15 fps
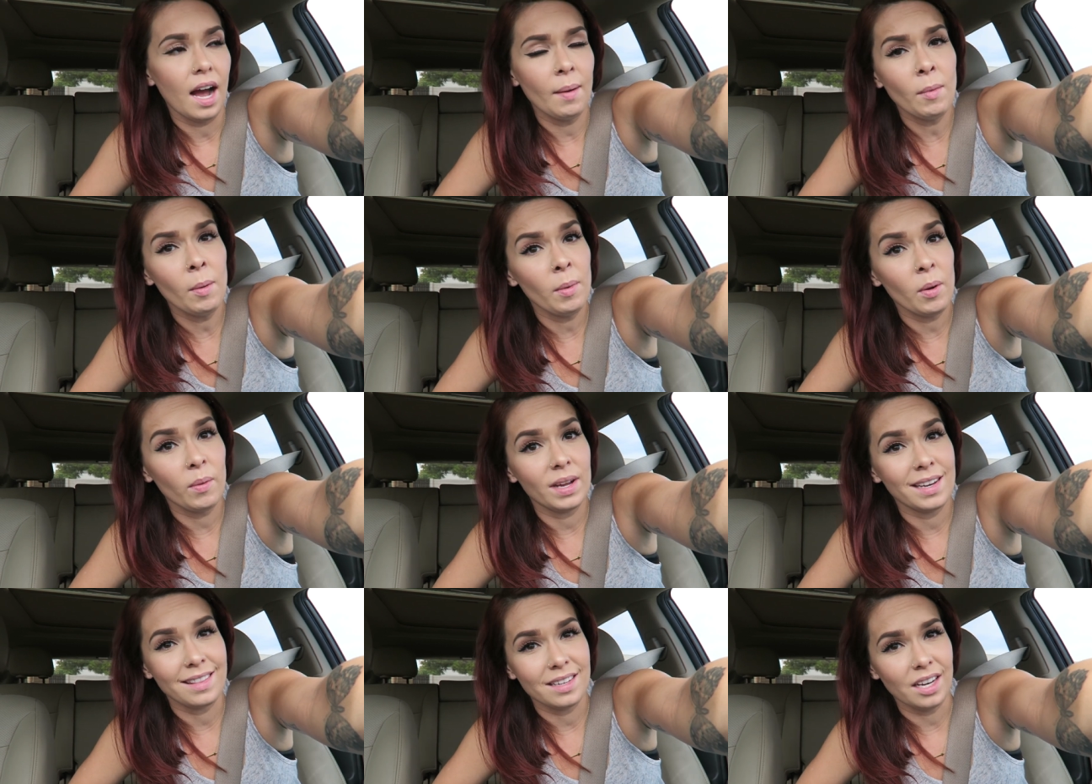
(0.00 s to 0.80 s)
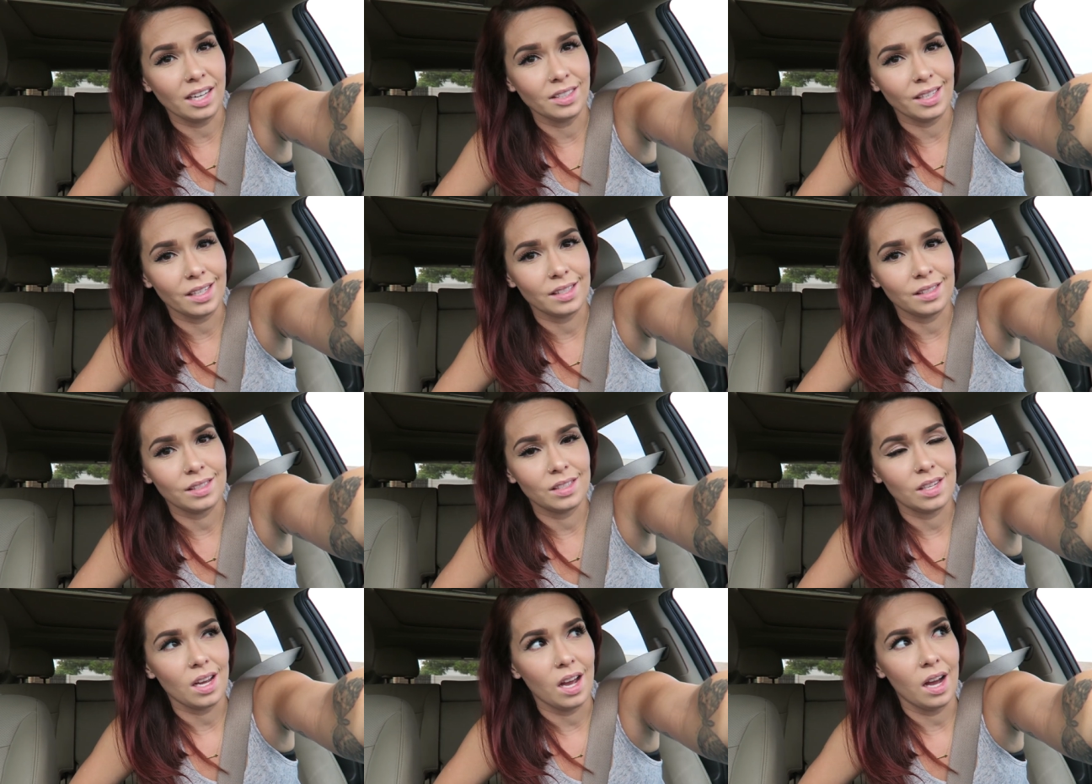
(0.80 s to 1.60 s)
I'm on my way to the
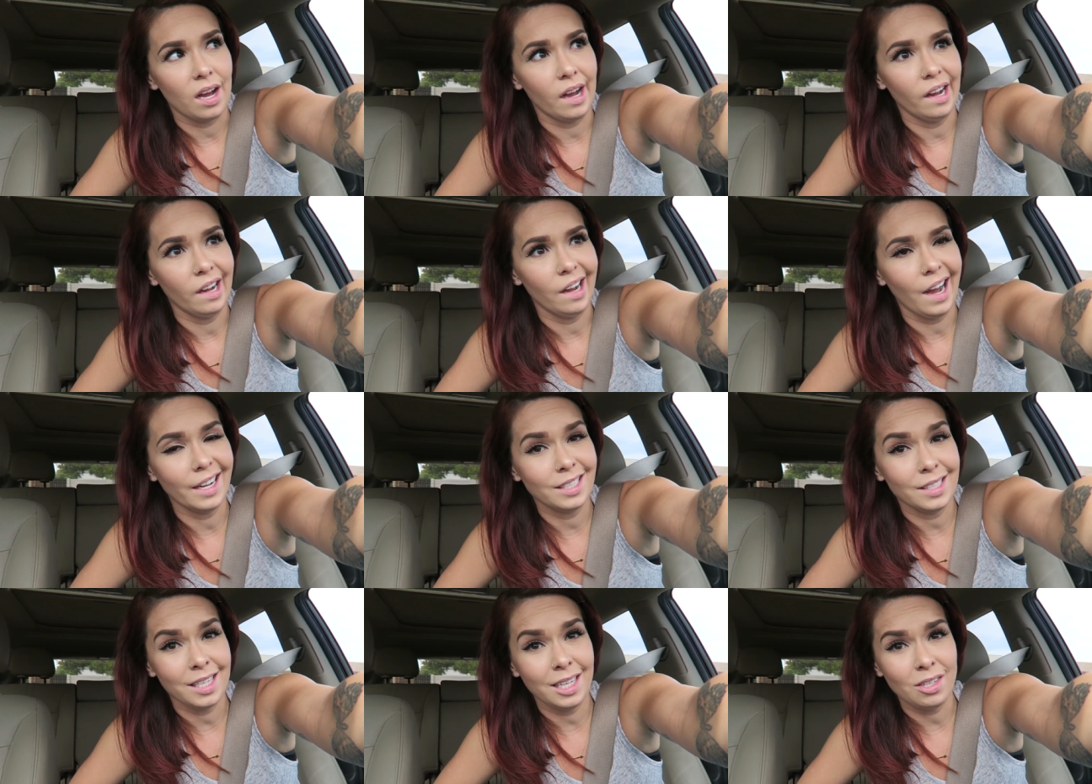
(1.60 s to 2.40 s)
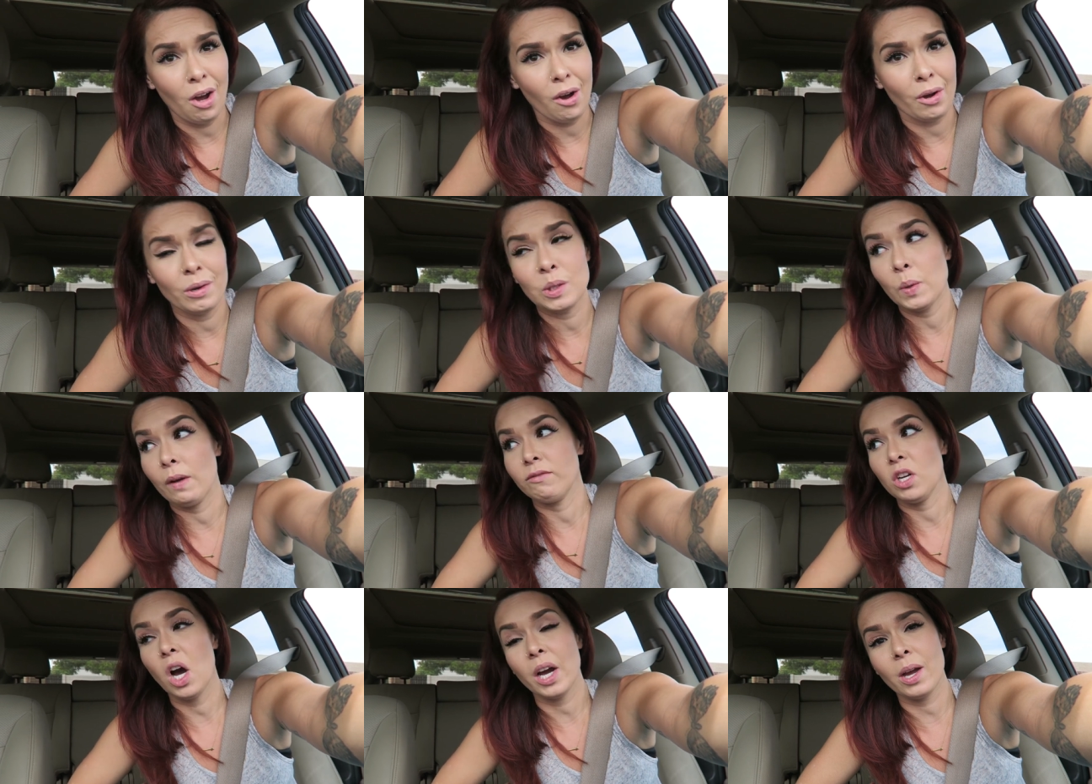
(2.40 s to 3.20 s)
dentist. Uh, I just eat tacos, so
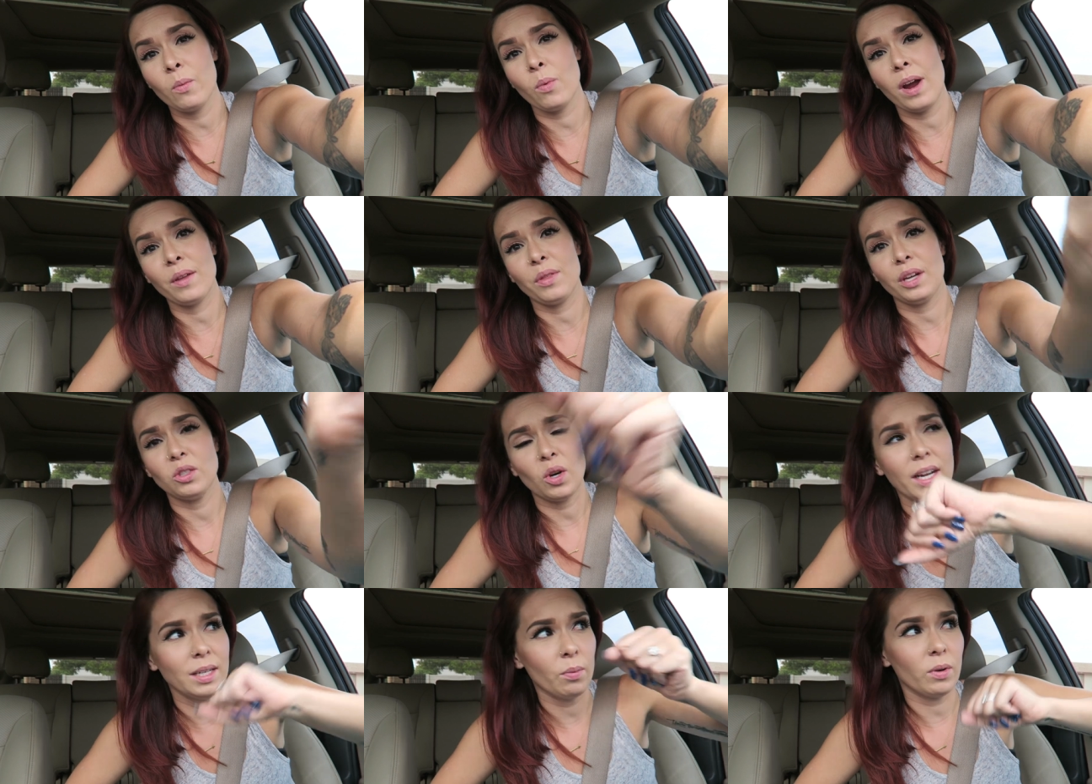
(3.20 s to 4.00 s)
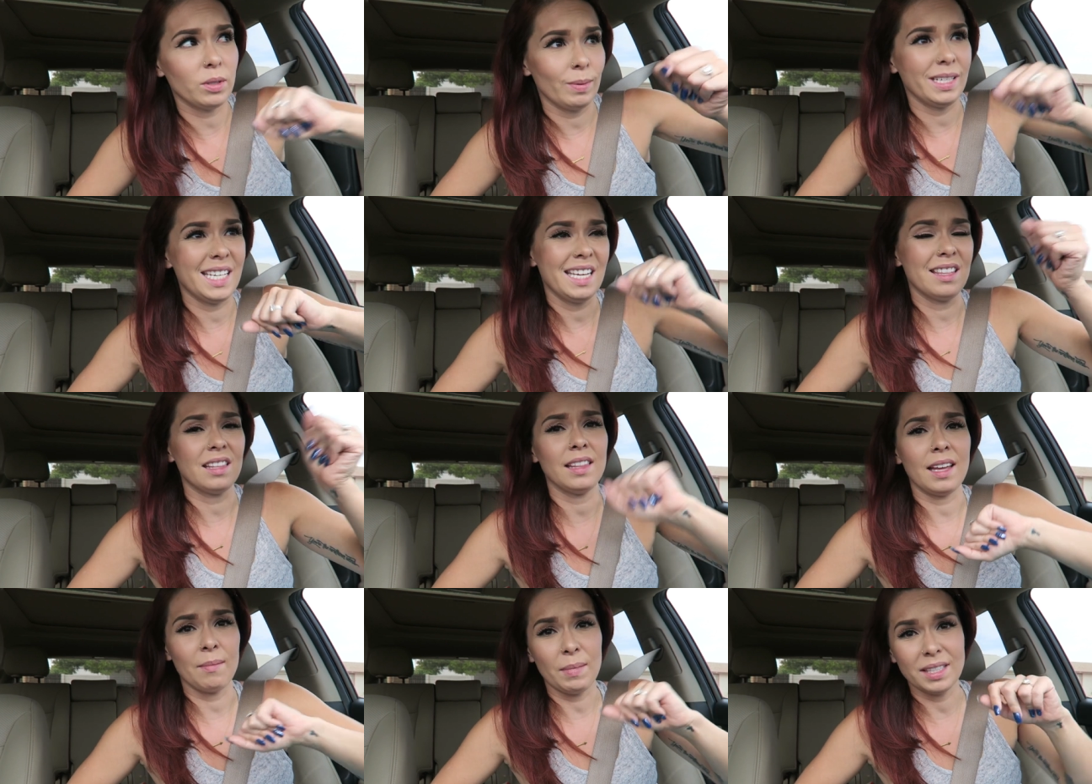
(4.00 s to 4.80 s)
I have taco breath. I tried to brush my teeth
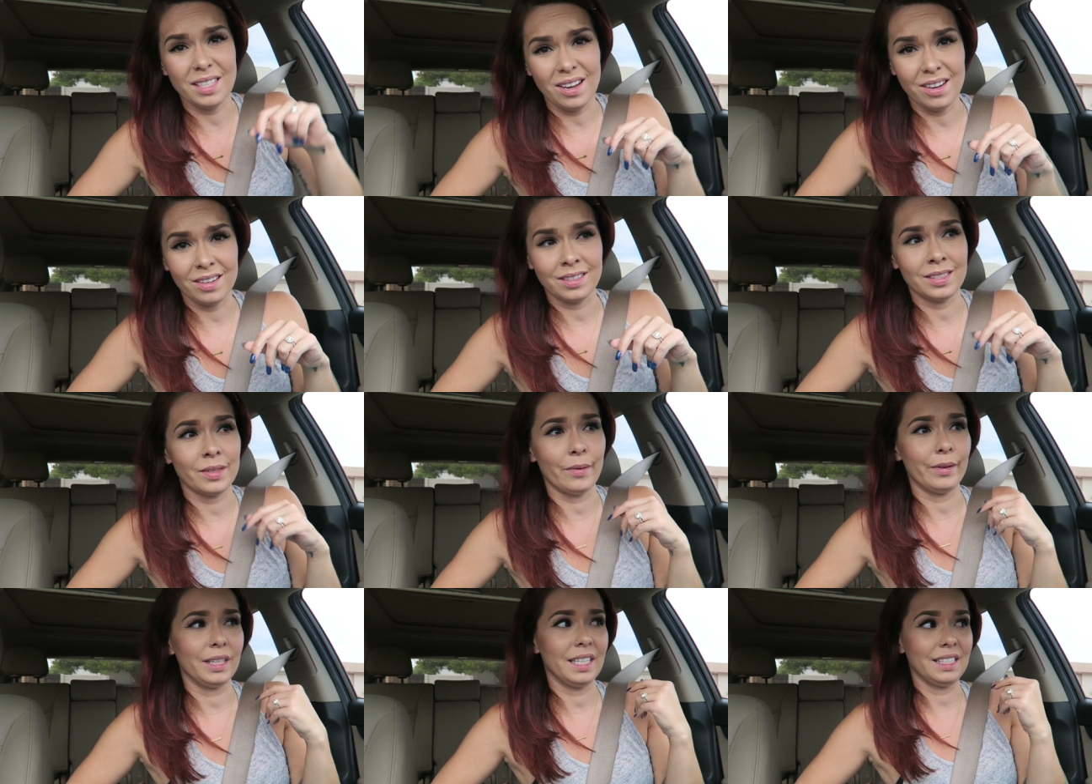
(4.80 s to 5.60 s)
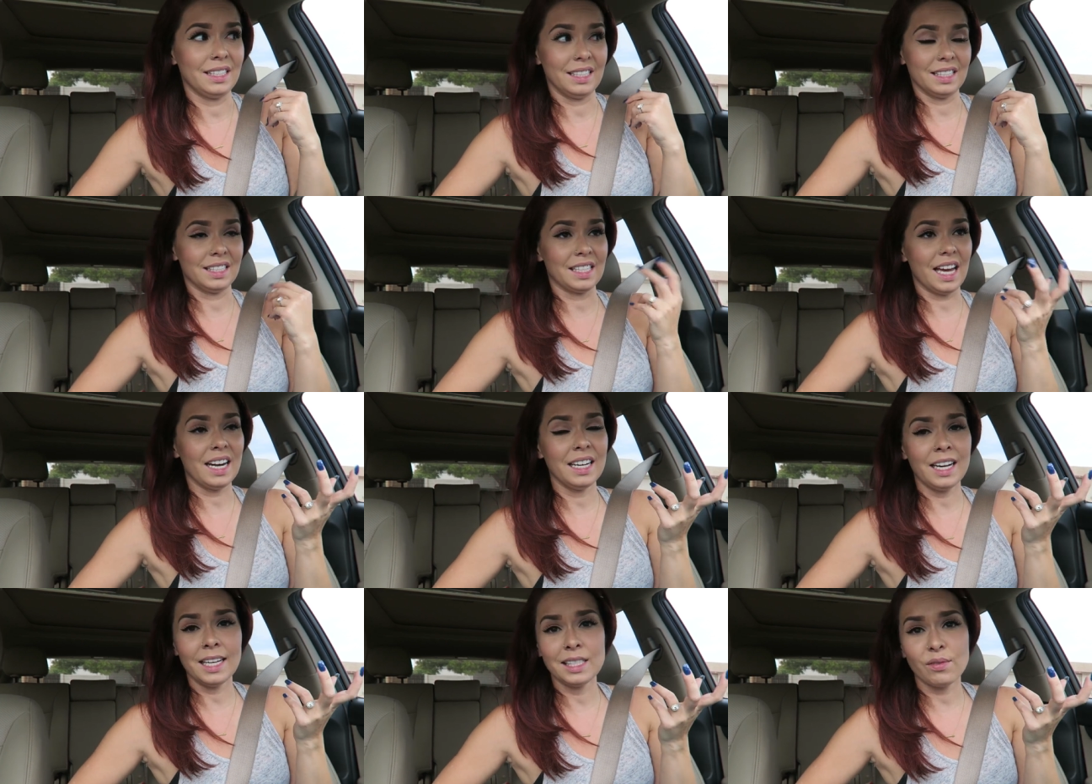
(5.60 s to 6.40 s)
and like my tongue, so at least it's
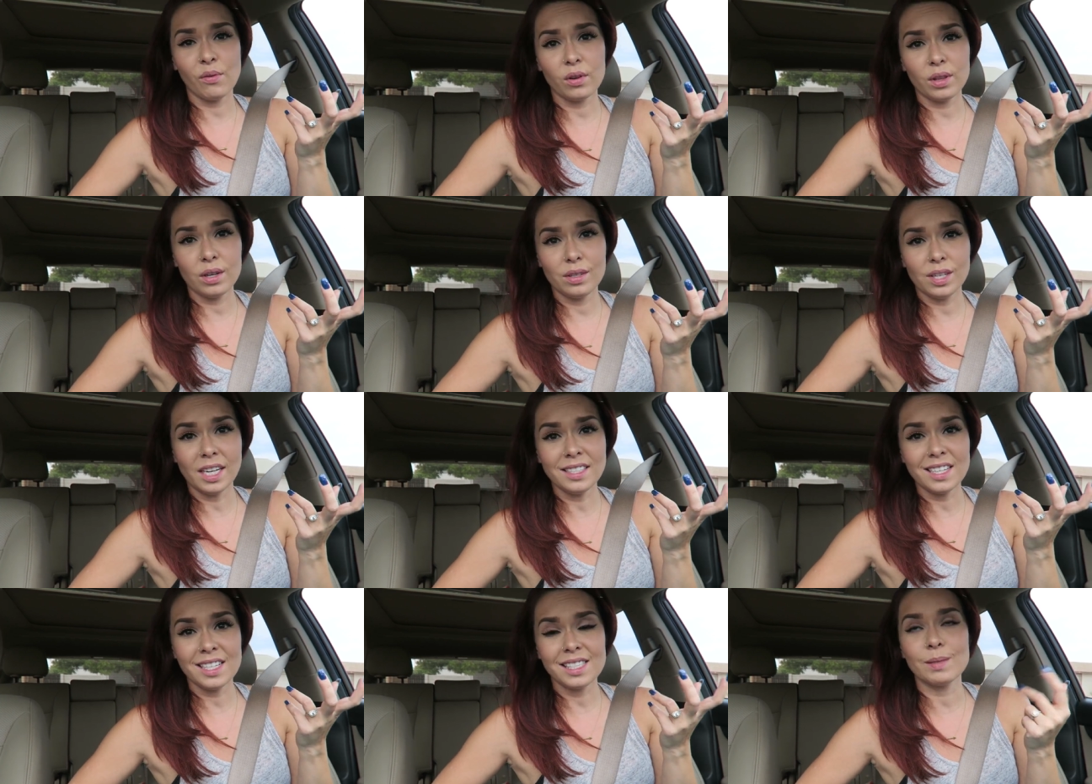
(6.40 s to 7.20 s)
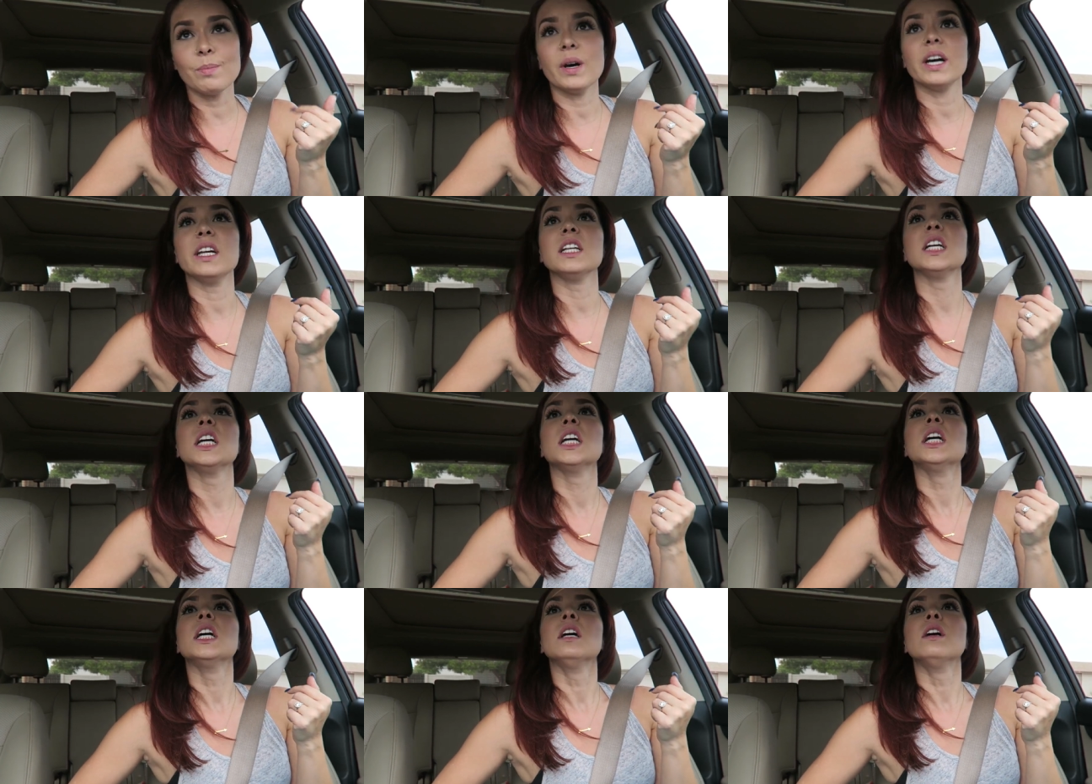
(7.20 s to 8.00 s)
kind of nice for the dentist, but
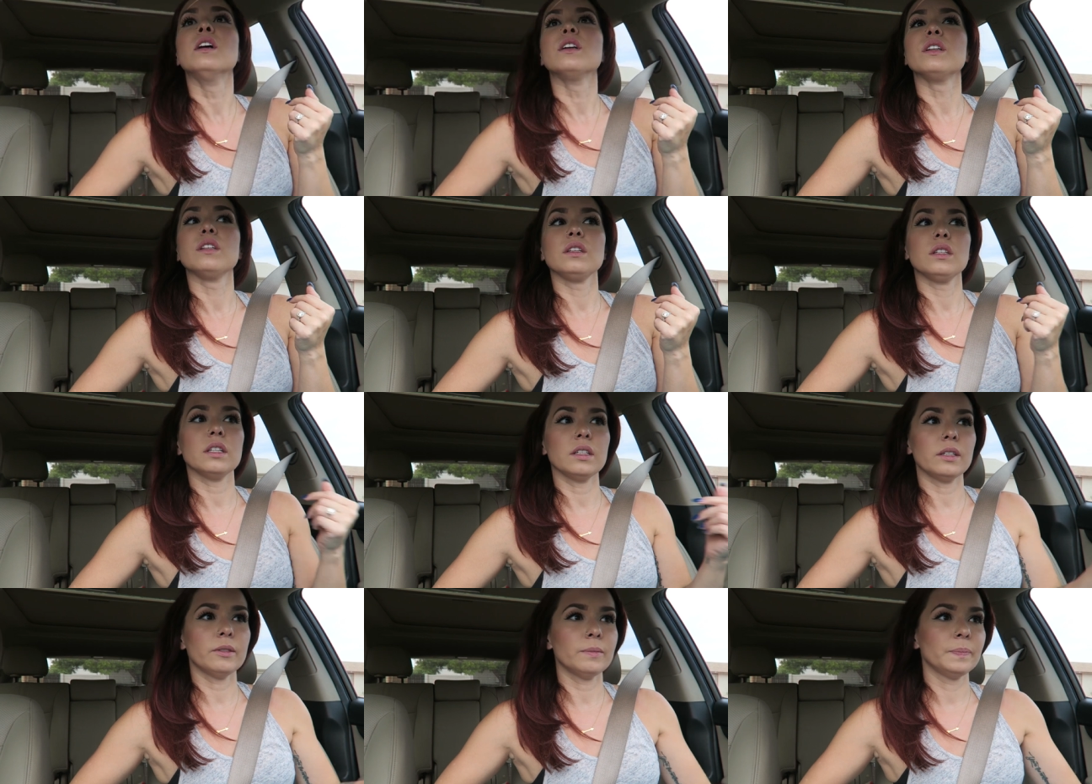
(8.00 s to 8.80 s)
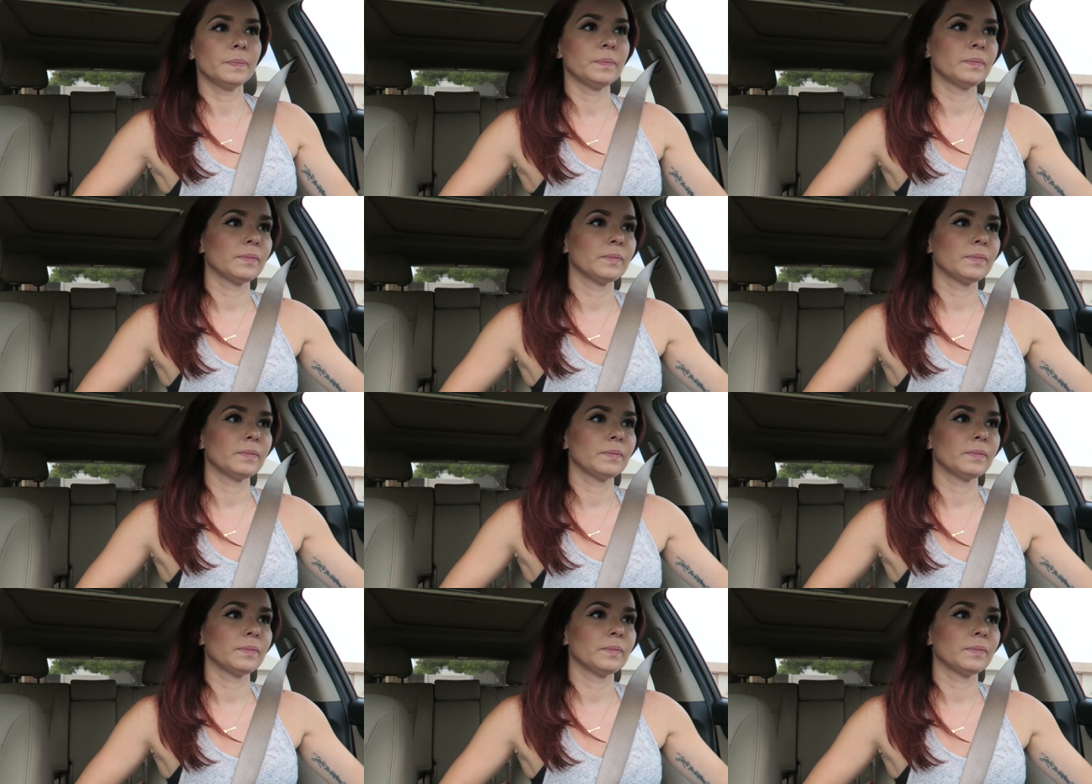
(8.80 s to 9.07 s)
you know.